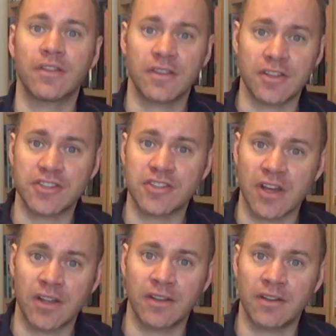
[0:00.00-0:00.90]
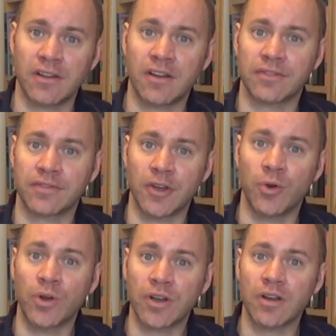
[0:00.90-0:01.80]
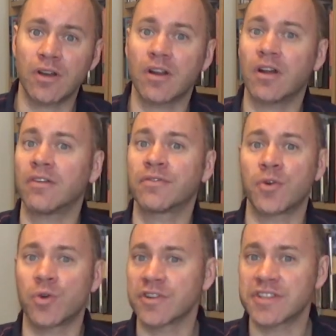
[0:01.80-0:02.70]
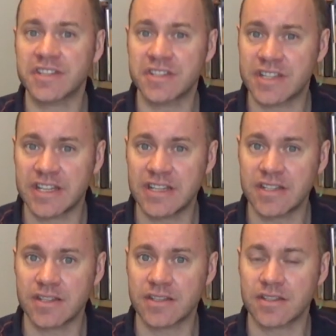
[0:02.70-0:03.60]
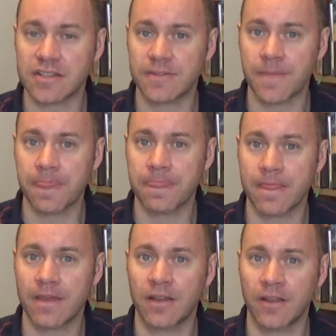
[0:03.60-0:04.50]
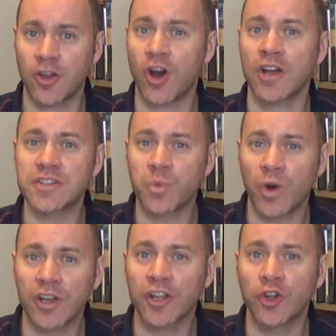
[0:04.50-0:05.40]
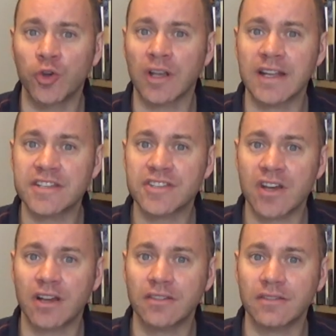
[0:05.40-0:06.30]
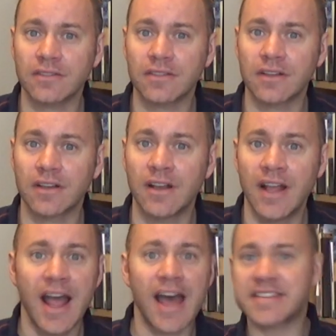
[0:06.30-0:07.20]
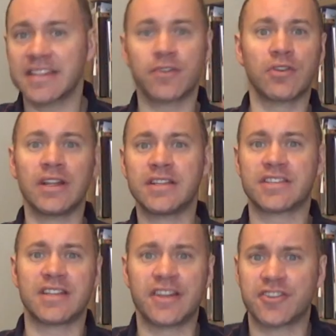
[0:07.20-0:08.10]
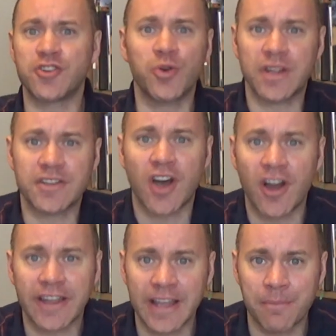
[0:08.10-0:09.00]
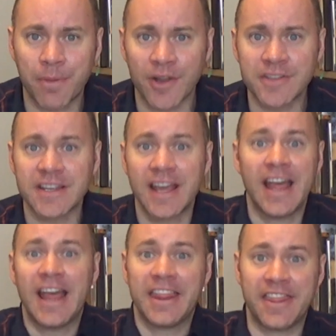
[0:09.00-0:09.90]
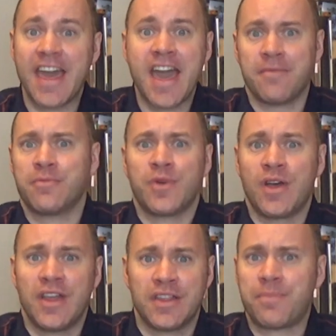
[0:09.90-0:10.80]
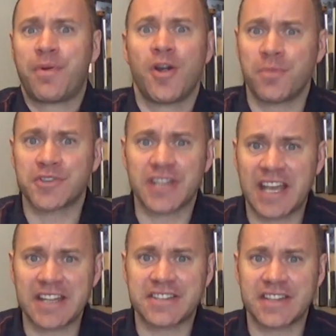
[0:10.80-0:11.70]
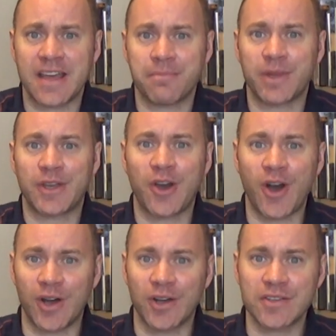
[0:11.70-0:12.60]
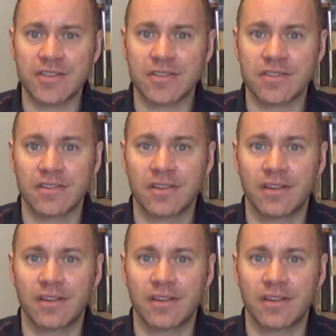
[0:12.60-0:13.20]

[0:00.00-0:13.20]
The son of the owner, of course, is Jesus, God's one and only son. And see, the religious leaders know they're talking about them, the parables against them, because